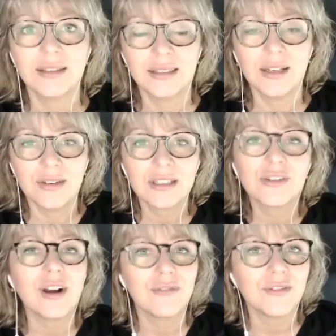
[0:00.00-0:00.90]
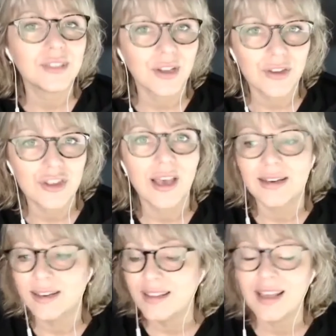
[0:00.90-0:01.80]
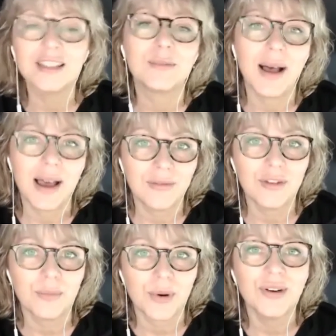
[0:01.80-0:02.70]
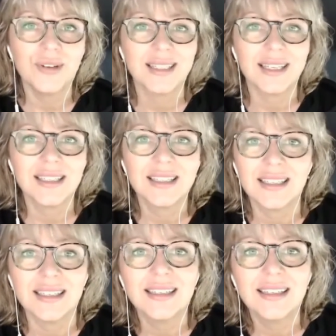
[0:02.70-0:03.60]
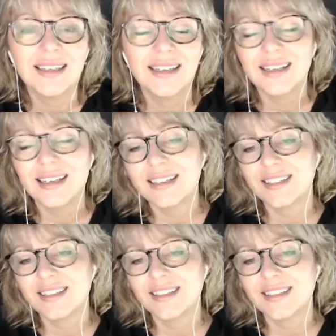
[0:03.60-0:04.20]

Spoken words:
there is grief associated, and that is part of your process, isn't it? So,